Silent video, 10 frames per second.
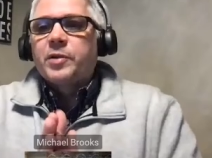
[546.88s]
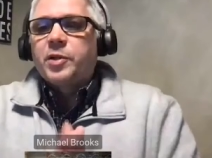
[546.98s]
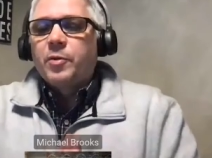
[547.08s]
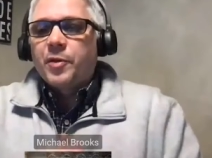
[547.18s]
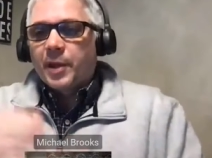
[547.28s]

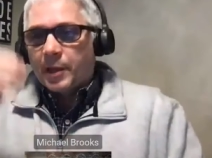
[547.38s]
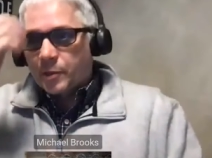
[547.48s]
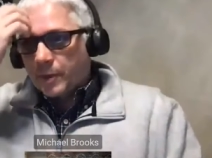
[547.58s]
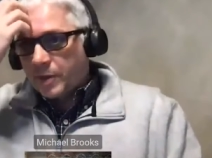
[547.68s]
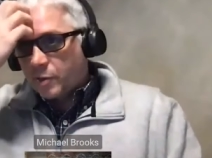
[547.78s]
two things,
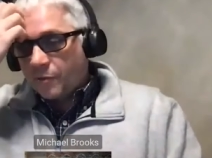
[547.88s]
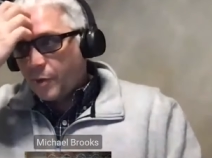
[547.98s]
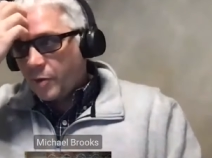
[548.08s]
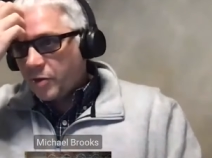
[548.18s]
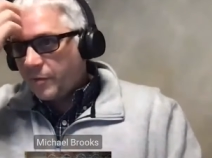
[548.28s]
right? So for
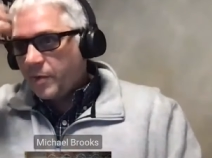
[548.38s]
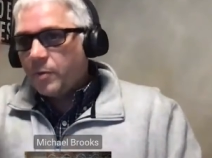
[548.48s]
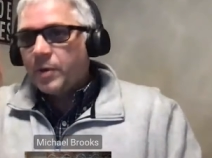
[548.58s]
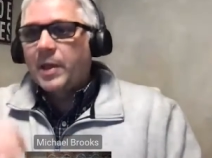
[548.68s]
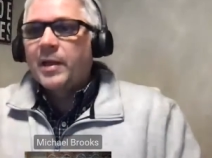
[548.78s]
those of you
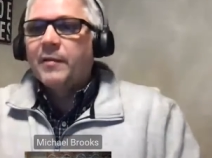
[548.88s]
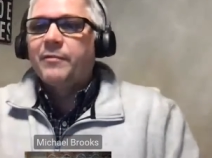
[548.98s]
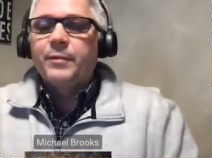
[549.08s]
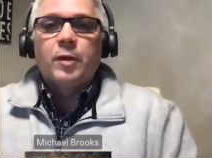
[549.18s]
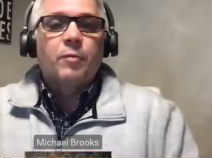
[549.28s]
that have,
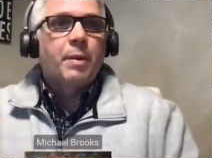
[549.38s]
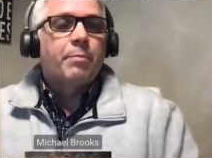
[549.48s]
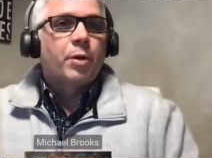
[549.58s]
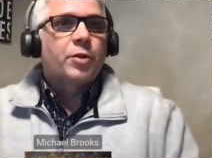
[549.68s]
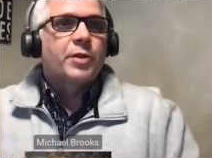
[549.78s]
you know, been
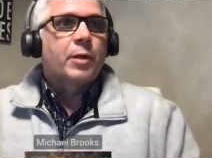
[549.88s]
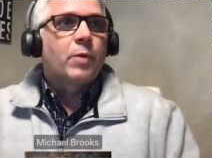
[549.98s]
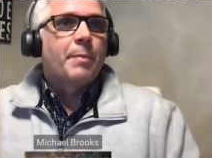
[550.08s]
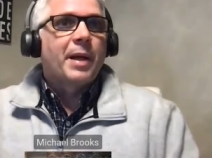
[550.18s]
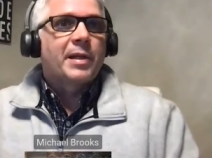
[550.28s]
purchasing
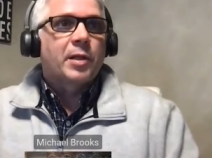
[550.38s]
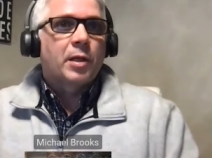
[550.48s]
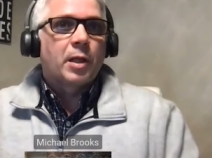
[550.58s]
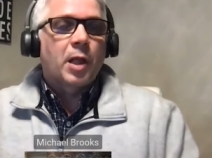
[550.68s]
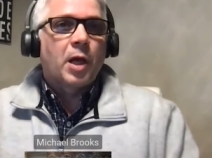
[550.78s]
WebEx
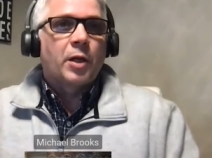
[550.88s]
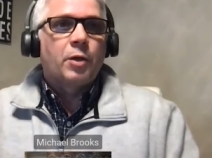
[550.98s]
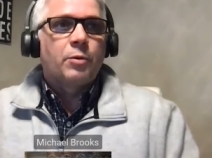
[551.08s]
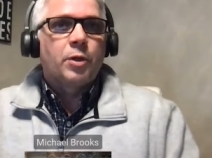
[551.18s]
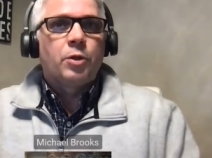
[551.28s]
all along,
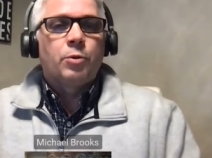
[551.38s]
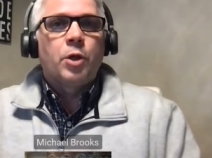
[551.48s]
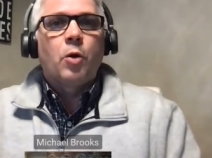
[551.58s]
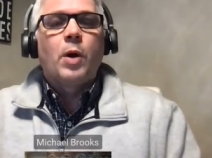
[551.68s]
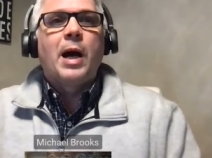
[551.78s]
you you
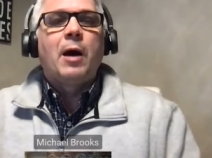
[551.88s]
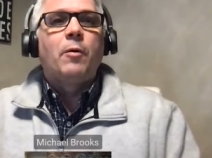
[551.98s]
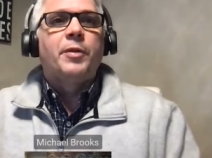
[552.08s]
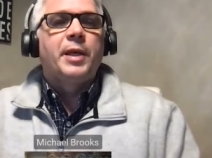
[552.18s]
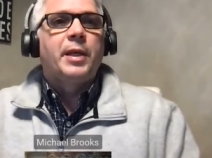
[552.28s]
know
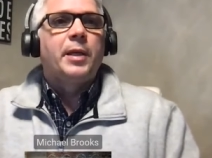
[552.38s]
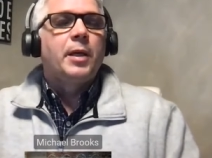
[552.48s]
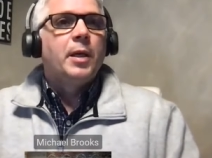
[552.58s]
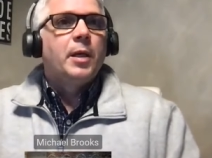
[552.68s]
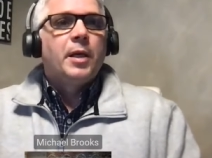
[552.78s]
how the
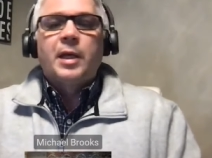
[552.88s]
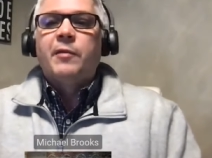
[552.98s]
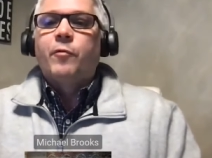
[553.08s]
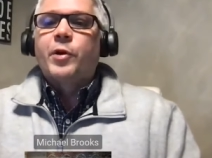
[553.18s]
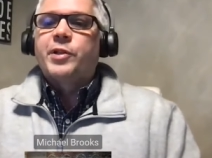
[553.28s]

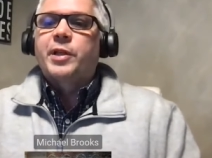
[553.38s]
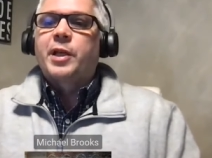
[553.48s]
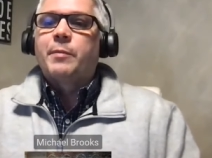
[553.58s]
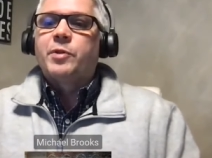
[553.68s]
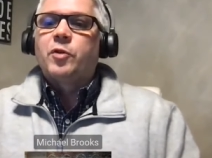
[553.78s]
invoicing
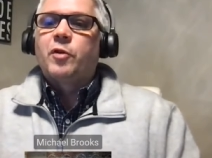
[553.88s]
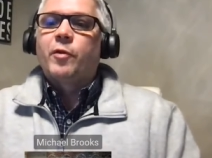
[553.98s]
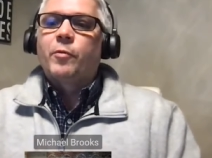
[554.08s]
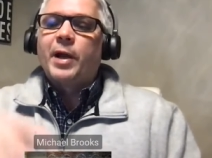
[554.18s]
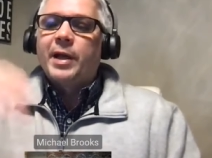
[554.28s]
comes
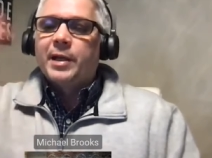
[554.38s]
over, right?